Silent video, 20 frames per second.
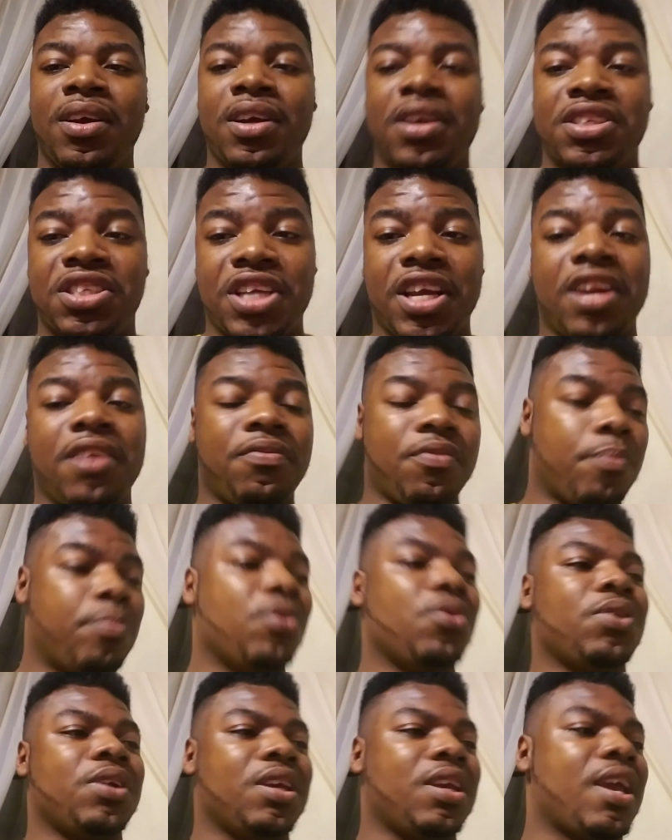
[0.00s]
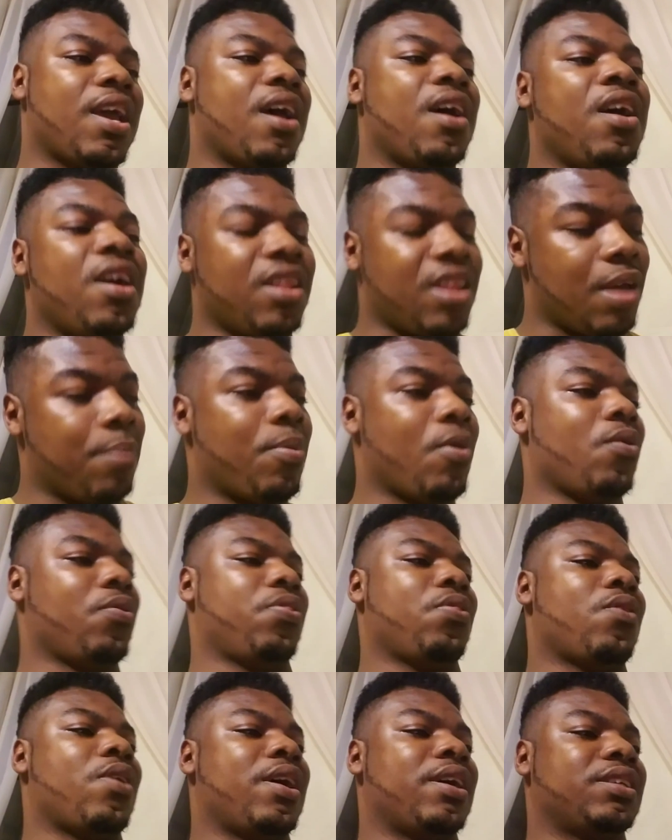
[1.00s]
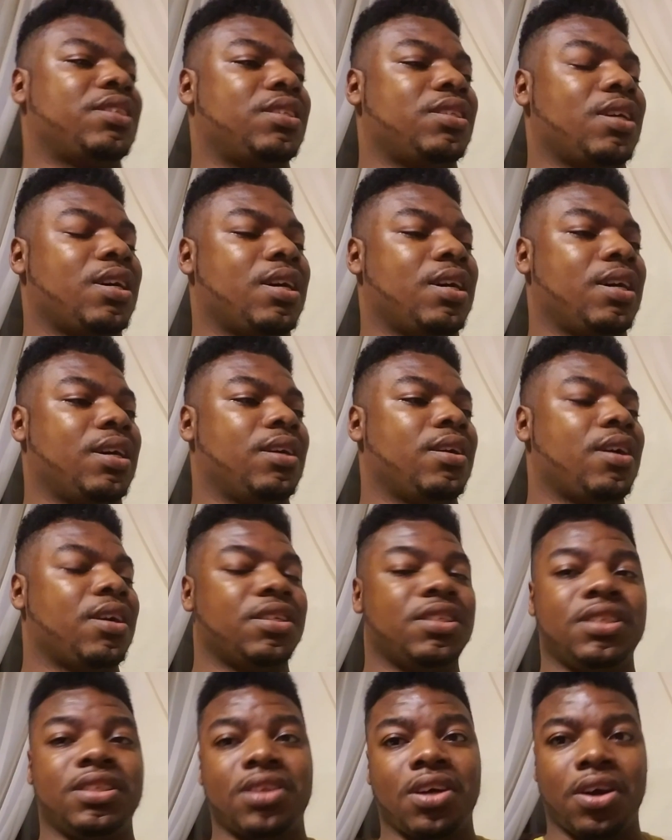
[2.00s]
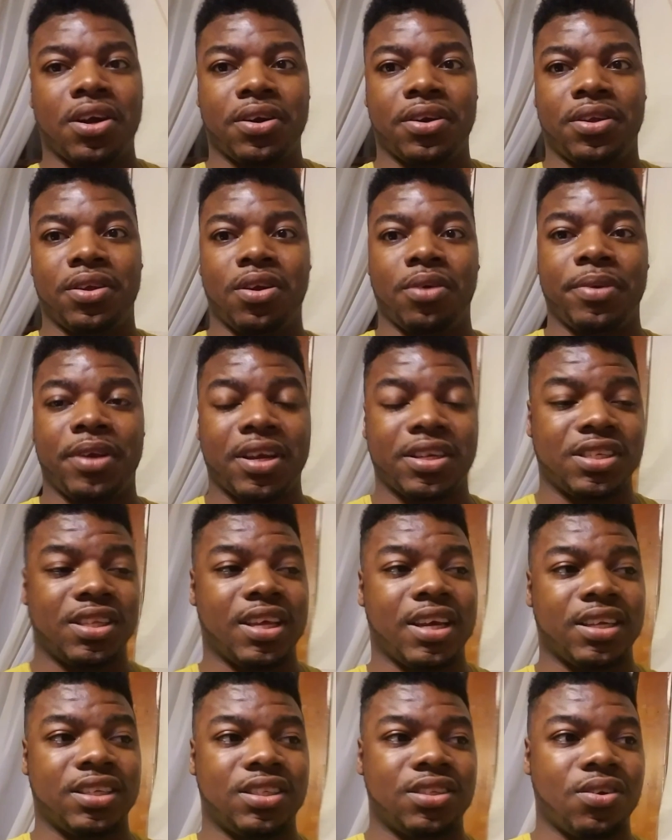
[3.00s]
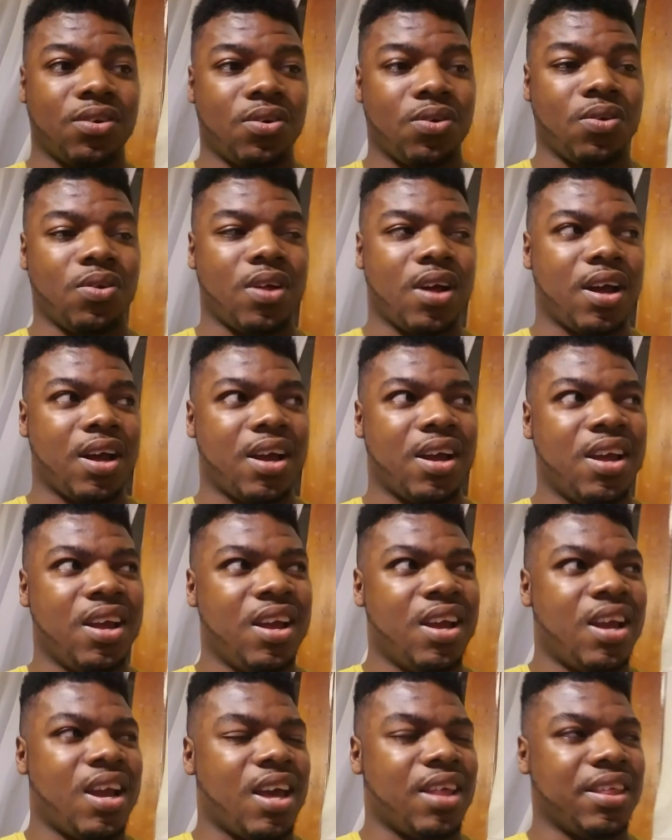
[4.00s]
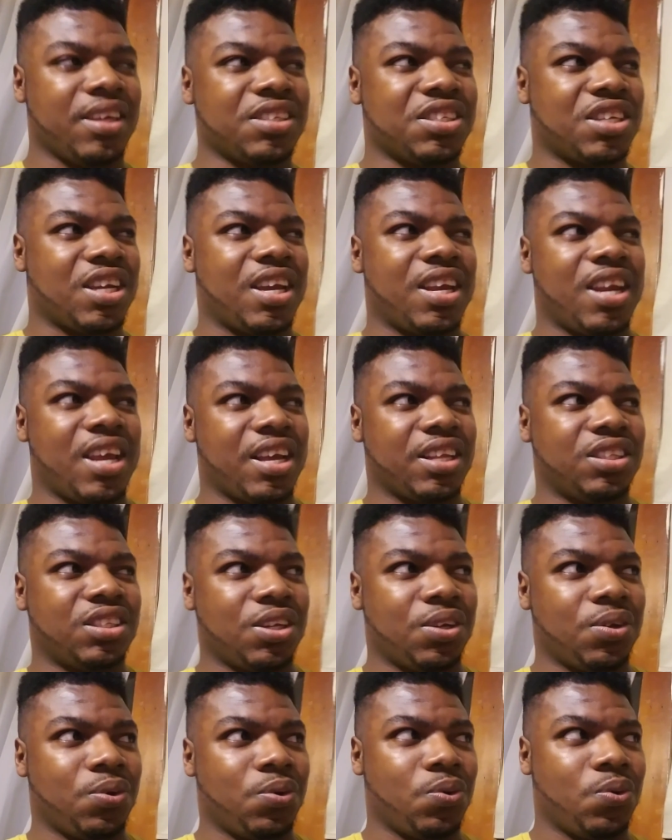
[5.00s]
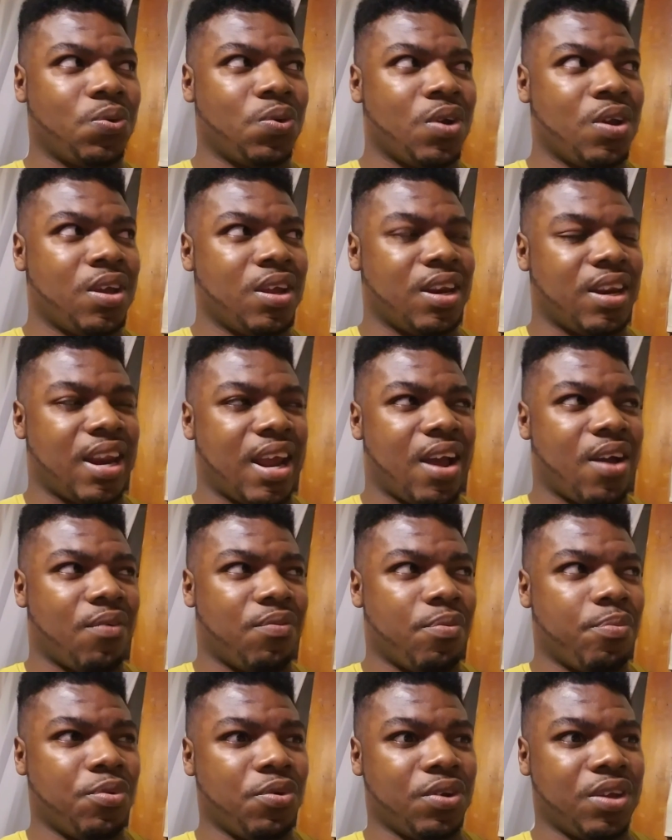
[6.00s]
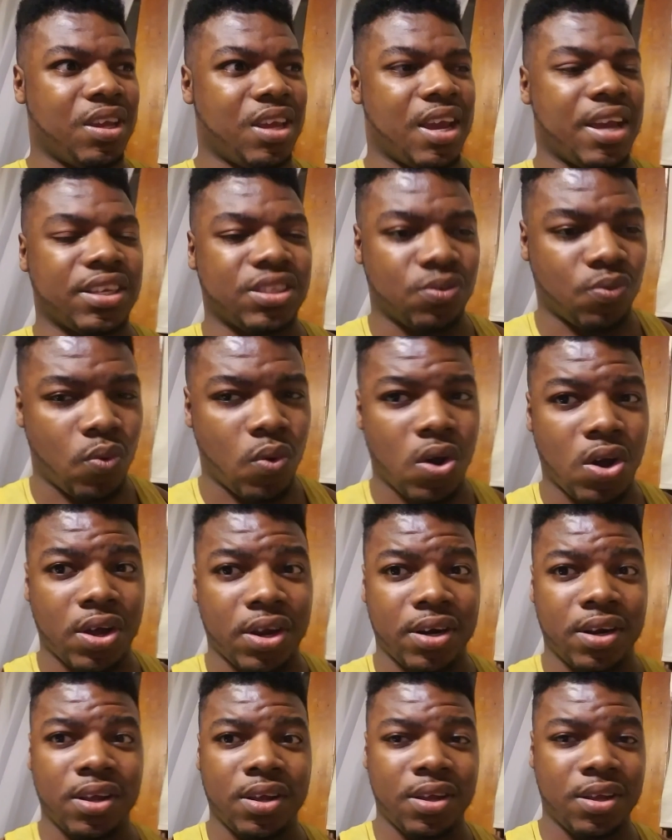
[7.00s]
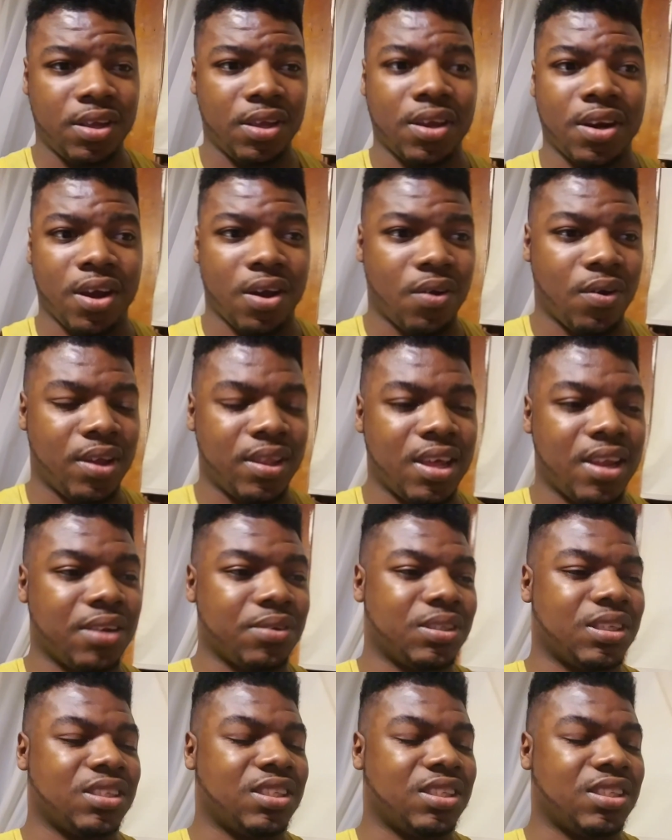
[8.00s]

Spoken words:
Fubuki, yeah, they both lost a star, you know, because of that. So I think Jan had 2, now Fubuki has 1, you know, and then it was the